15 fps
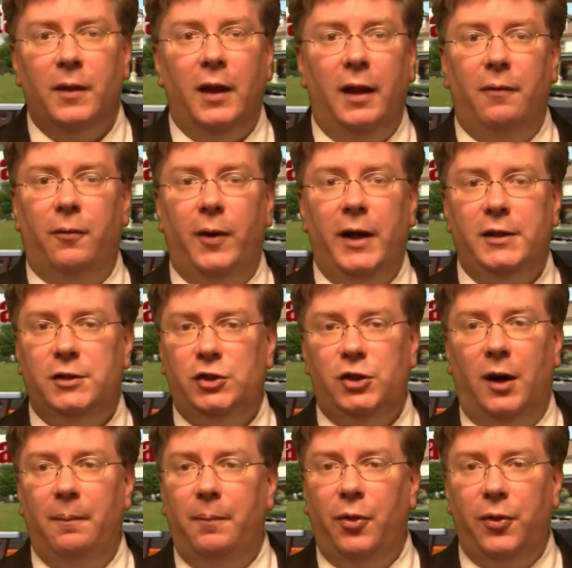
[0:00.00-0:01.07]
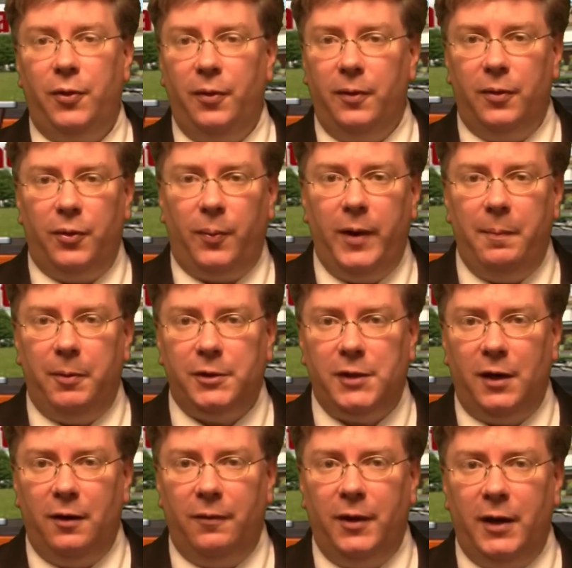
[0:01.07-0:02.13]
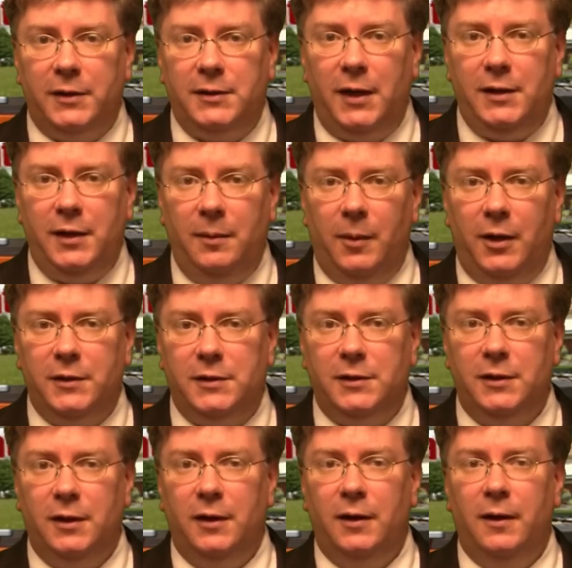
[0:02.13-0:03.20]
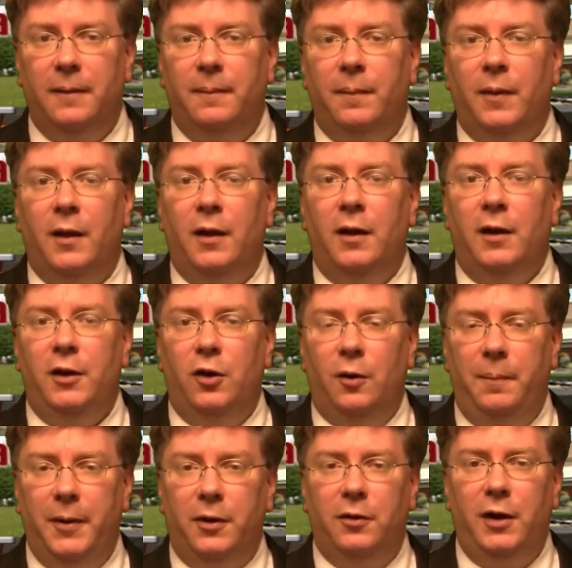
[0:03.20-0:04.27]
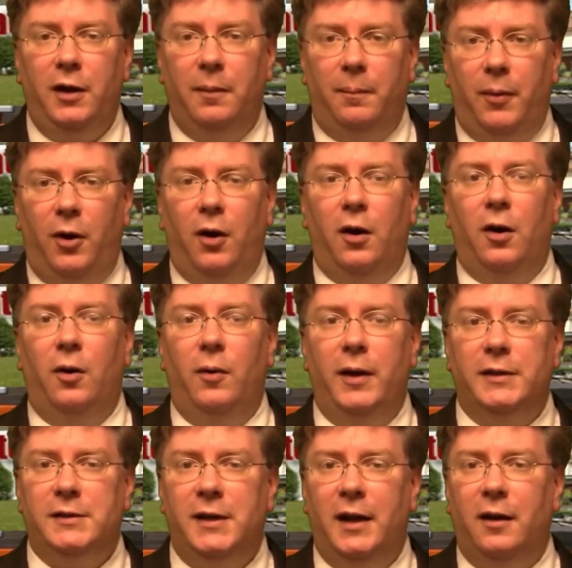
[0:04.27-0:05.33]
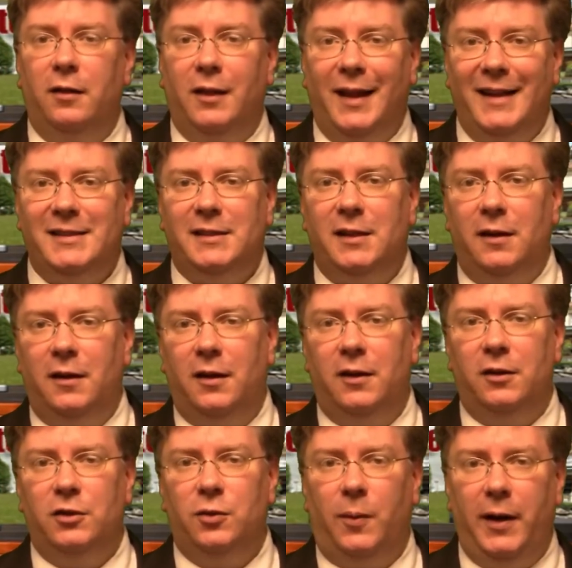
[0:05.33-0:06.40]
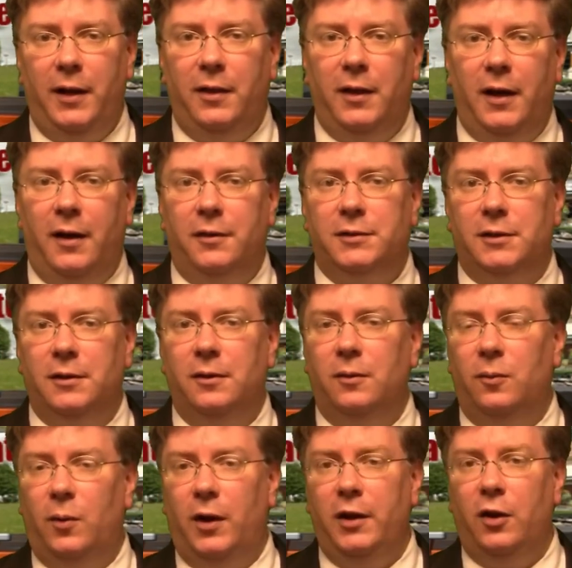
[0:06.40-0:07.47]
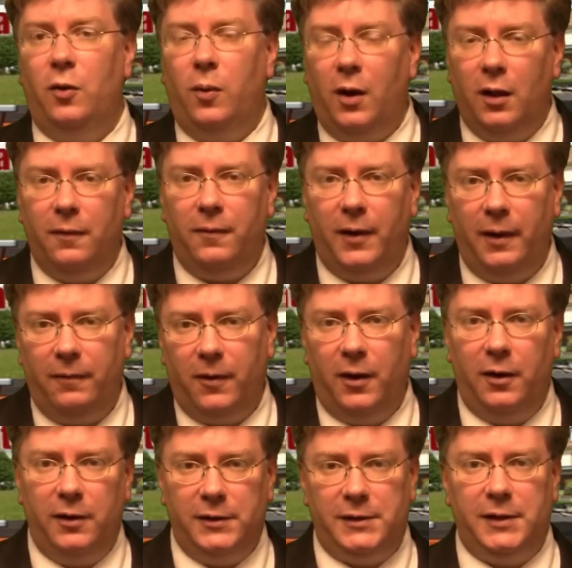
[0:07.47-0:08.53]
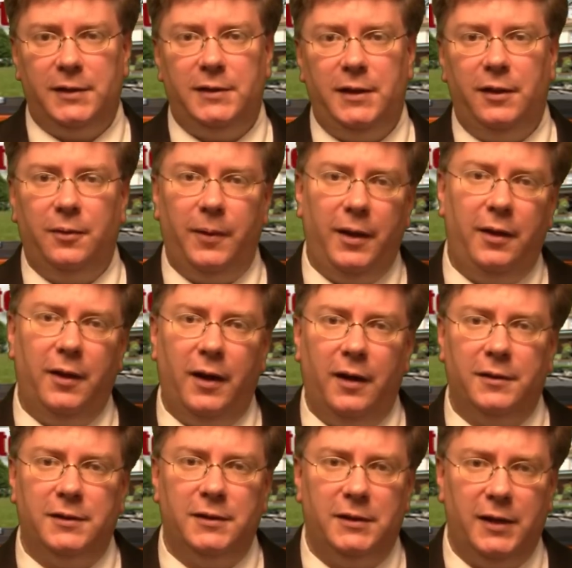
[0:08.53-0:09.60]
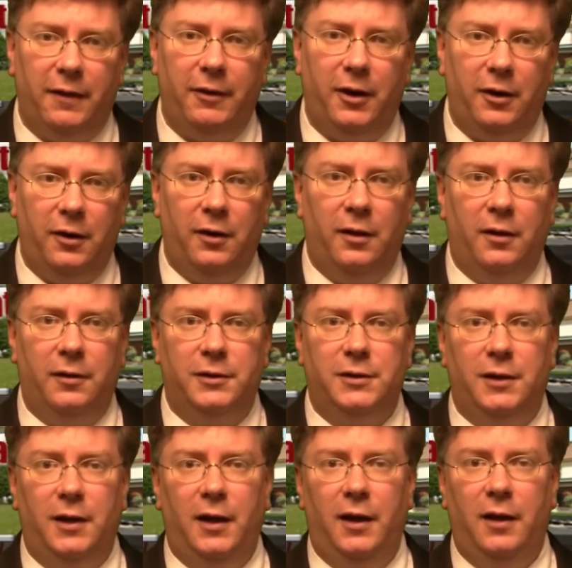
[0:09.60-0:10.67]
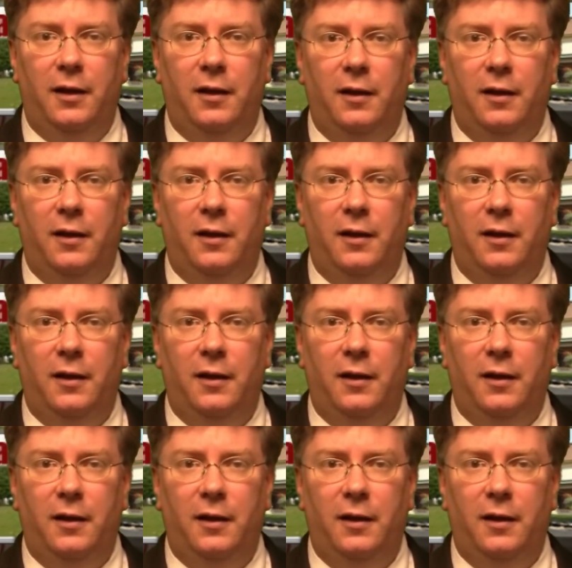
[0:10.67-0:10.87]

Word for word: If rates jump 3% over the next 18 months, your ability to borrow is now less than 120,000, while you qualify for 163,700 dollars today.